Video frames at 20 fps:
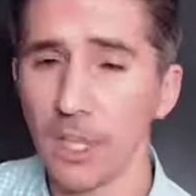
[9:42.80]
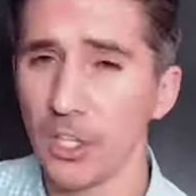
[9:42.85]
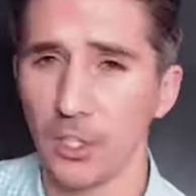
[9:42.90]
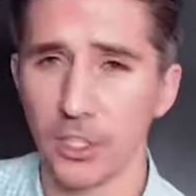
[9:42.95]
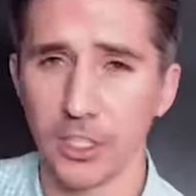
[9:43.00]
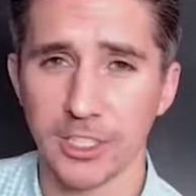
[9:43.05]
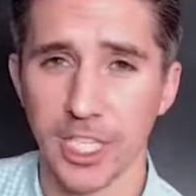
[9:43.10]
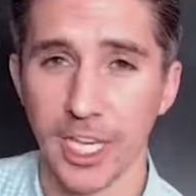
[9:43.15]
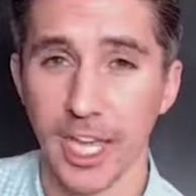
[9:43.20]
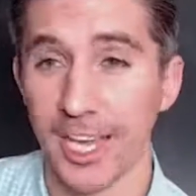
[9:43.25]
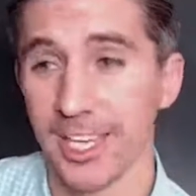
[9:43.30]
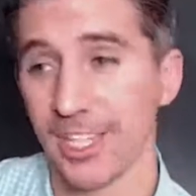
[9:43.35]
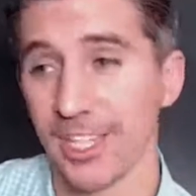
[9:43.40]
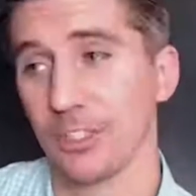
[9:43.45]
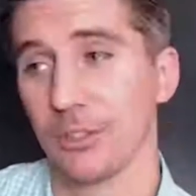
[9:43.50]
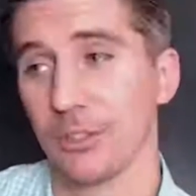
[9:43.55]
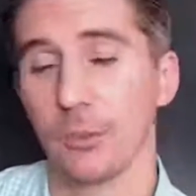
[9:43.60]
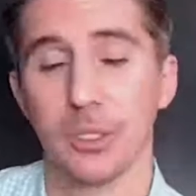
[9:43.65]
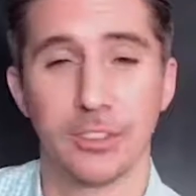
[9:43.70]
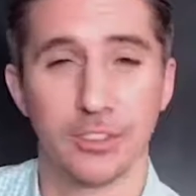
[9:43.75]
you could say, hey,
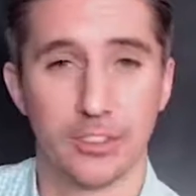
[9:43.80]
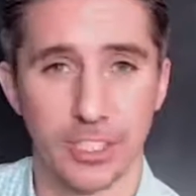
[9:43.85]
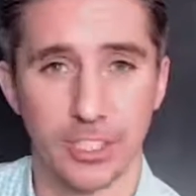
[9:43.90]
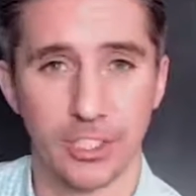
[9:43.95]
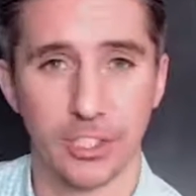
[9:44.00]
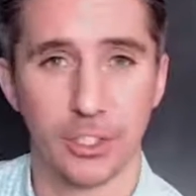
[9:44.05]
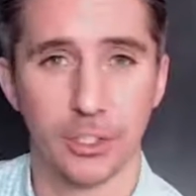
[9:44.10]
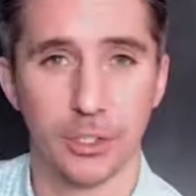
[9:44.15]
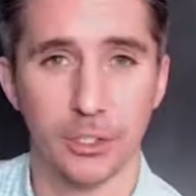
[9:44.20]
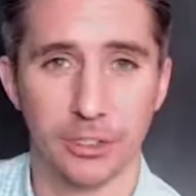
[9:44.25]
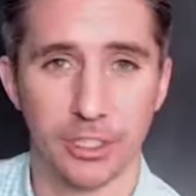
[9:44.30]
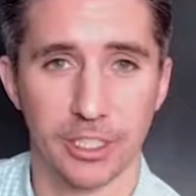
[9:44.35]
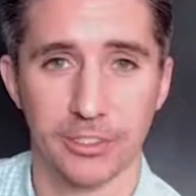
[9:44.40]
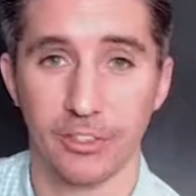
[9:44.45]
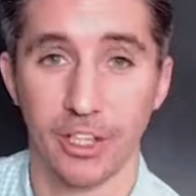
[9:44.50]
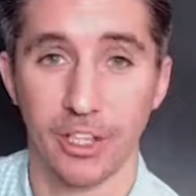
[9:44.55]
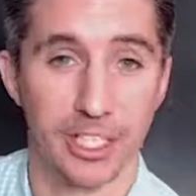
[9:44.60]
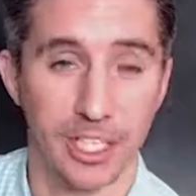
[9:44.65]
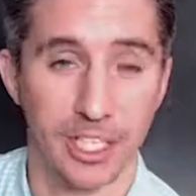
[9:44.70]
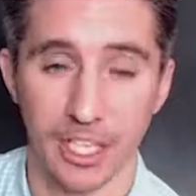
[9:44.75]
look, we've seen that you're kind
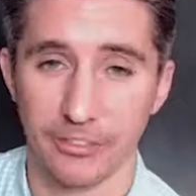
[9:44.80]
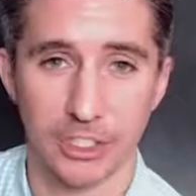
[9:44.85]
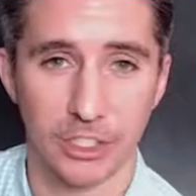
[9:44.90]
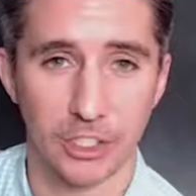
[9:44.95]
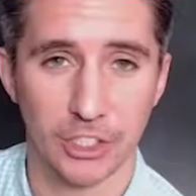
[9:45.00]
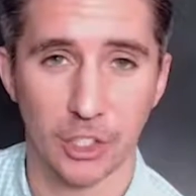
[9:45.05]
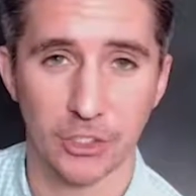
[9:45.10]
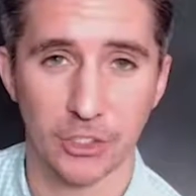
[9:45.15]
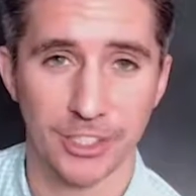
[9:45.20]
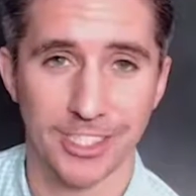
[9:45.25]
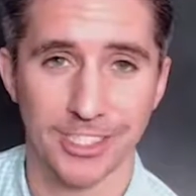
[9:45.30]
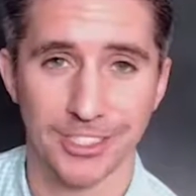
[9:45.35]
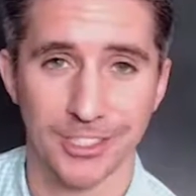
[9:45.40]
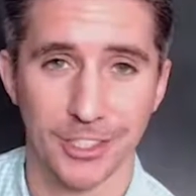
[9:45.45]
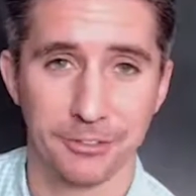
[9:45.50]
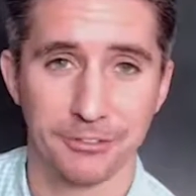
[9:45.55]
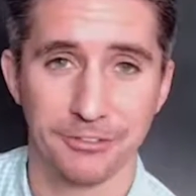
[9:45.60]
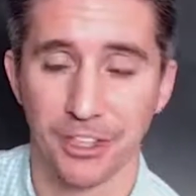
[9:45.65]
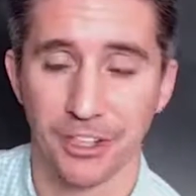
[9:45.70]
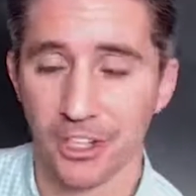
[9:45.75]
of like loving this content
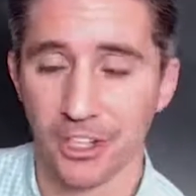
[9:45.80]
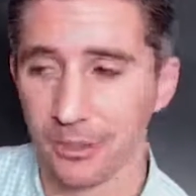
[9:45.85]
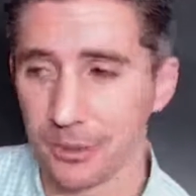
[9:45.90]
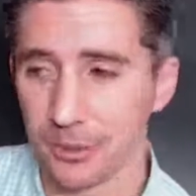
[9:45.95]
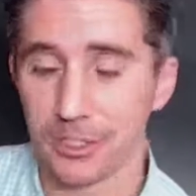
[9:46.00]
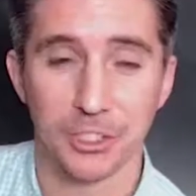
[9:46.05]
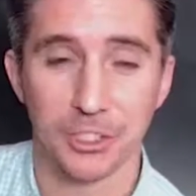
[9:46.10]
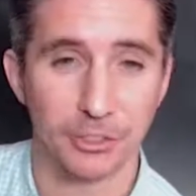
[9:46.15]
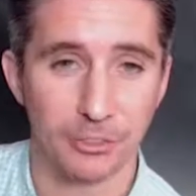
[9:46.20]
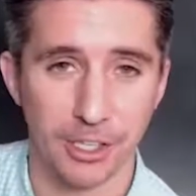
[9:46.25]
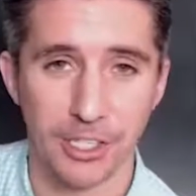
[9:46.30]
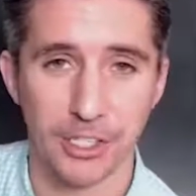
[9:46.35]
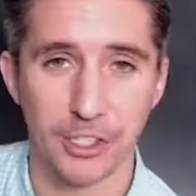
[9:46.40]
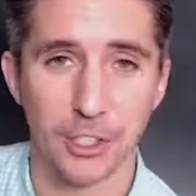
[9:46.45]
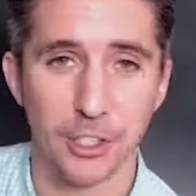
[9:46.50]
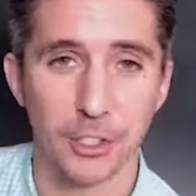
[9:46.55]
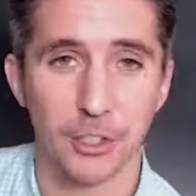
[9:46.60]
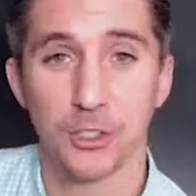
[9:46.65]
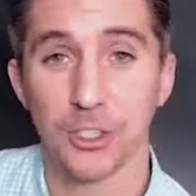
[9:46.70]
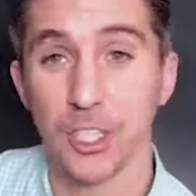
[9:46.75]
so far, which is great
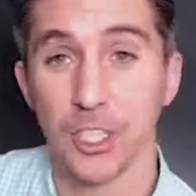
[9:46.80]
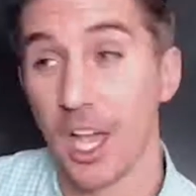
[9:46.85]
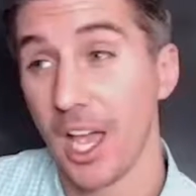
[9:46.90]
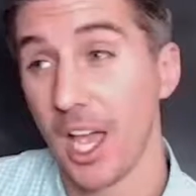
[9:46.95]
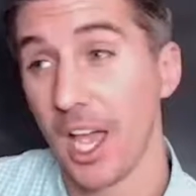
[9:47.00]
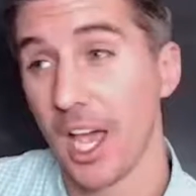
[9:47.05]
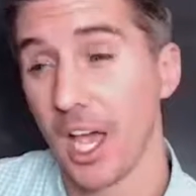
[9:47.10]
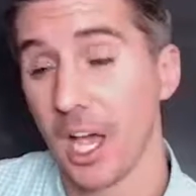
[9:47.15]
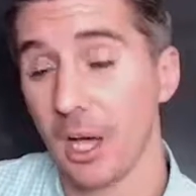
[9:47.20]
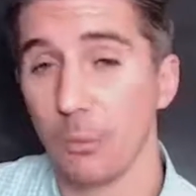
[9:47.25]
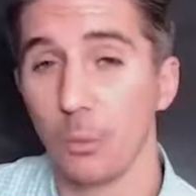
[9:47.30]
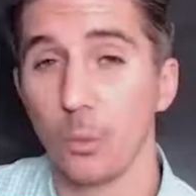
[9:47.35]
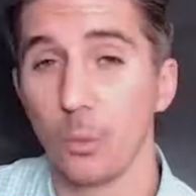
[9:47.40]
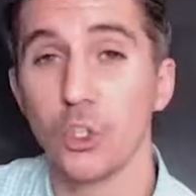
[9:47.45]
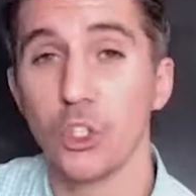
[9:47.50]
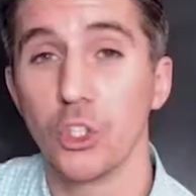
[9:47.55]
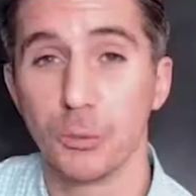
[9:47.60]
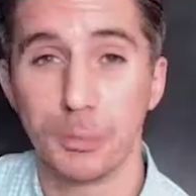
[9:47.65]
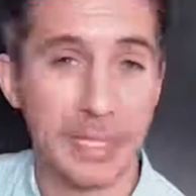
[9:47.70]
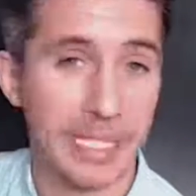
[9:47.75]
news um,
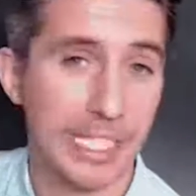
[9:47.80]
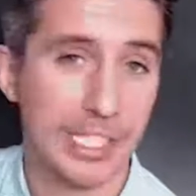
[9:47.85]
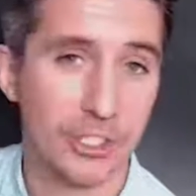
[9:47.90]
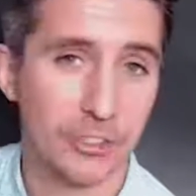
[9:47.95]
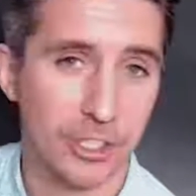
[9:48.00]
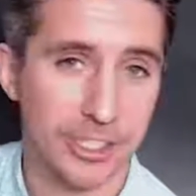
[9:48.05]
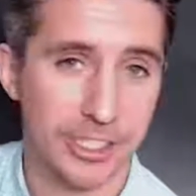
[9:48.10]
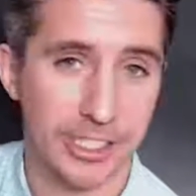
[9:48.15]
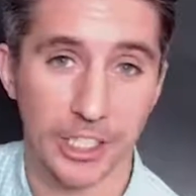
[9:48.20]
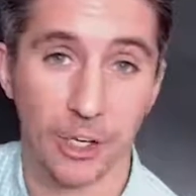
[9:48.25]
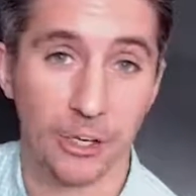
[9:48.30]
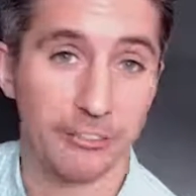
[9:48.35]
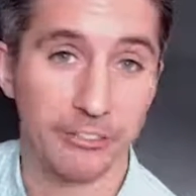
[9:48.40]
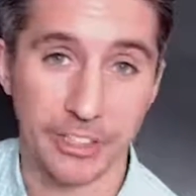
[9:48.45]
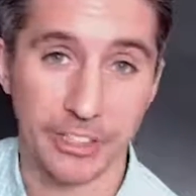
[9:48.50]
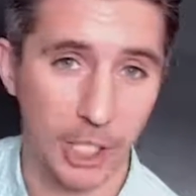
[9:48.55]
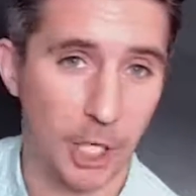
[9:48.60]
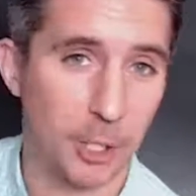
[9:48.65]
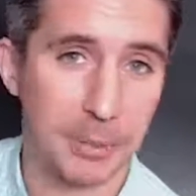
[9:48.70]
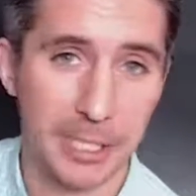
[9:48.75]
would you be interested in our
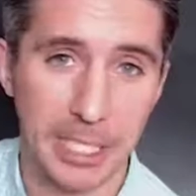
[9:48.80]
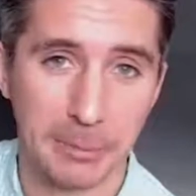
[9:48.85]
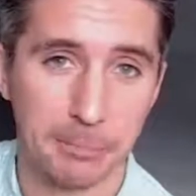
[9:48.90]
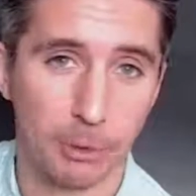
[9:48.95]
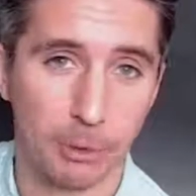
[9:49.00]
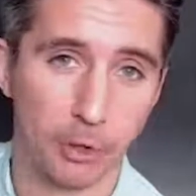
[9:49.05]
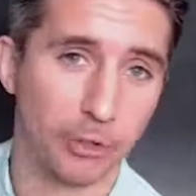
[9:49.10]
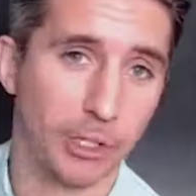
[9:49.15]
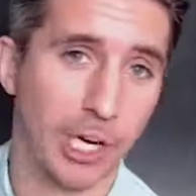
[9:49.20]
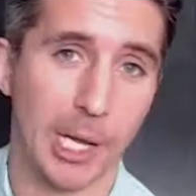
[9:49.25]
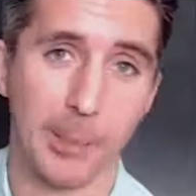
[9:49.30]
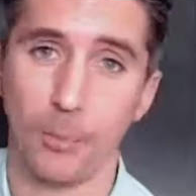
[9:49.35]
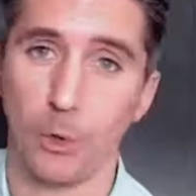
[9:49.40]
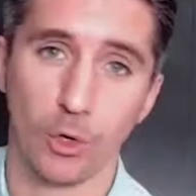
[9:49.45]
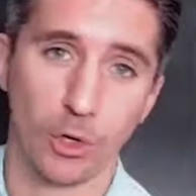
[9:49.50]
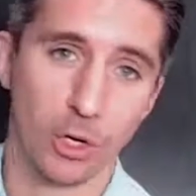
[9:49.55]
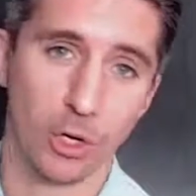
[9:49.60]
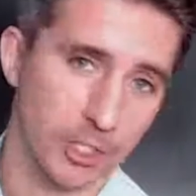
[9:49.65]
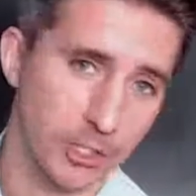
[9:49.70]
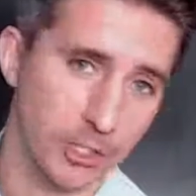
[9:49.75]
VIP program
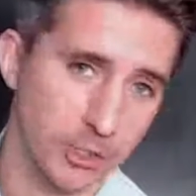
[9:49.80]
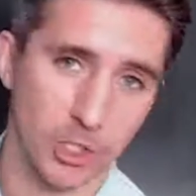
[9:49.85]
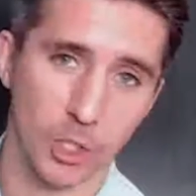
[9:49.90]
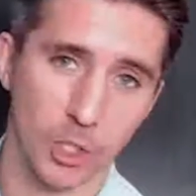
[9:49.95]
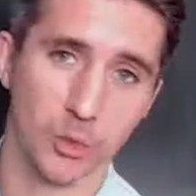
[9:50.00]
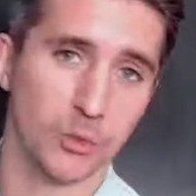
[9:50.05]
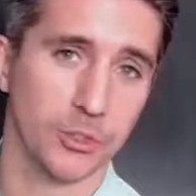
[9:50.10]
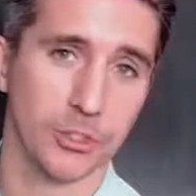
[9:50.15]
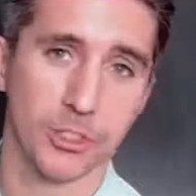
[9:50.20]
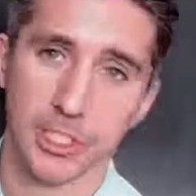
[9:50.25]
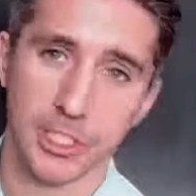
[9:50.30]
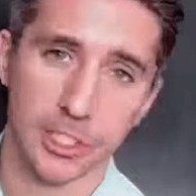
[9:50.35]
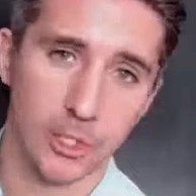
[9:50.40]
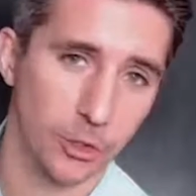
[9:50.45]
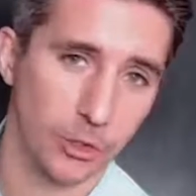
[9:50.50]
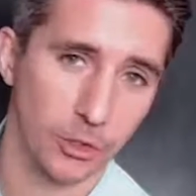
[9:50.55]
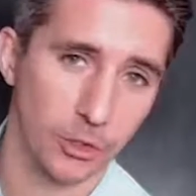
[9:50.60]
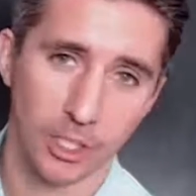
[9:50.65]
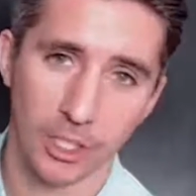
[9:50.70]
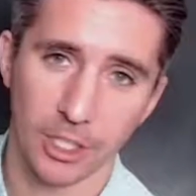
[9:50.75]
or our consultancy
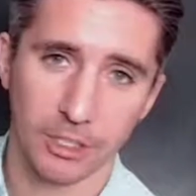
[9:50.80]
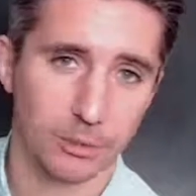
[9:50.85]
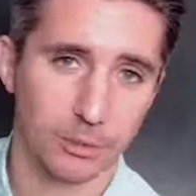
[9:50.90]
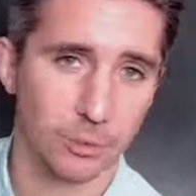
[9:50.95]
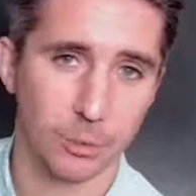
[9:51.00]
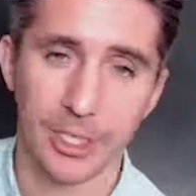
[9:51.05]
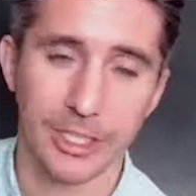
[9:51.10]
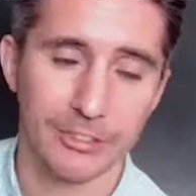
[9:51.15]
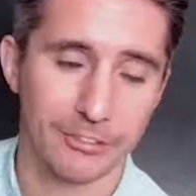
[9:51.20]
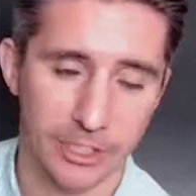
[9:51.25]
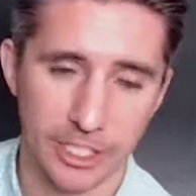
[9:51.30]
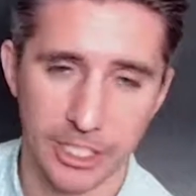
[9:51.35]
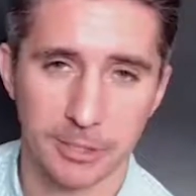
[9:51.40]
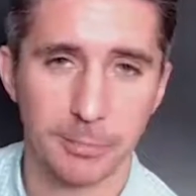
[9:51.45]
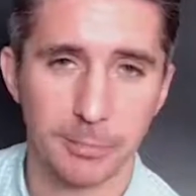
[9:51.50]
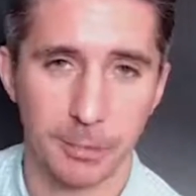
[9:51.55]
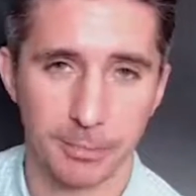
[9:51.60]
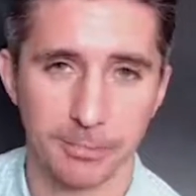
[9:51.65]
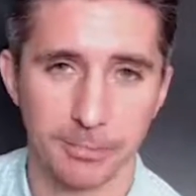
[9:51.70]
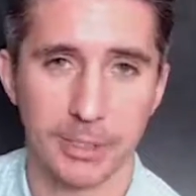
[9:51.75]
or our whatever it is
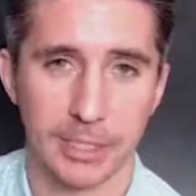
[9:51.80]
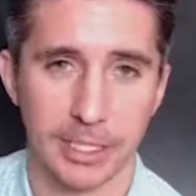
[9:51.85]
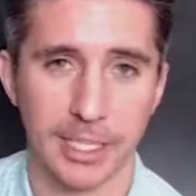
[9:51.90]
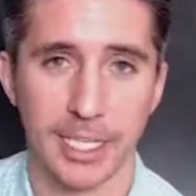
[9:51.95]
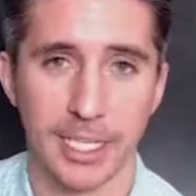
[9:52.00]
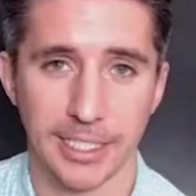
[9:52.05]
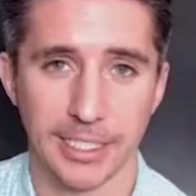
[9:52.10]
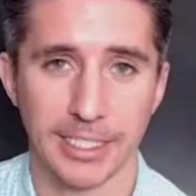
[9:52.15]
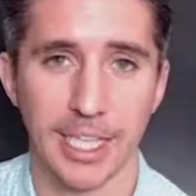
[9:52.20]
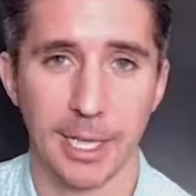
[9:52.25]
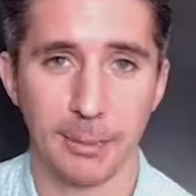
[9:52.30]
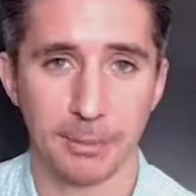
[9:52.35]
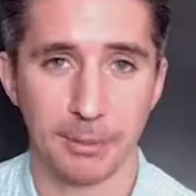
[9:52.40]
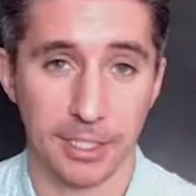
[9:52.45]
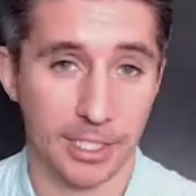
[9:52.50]
might be the next step,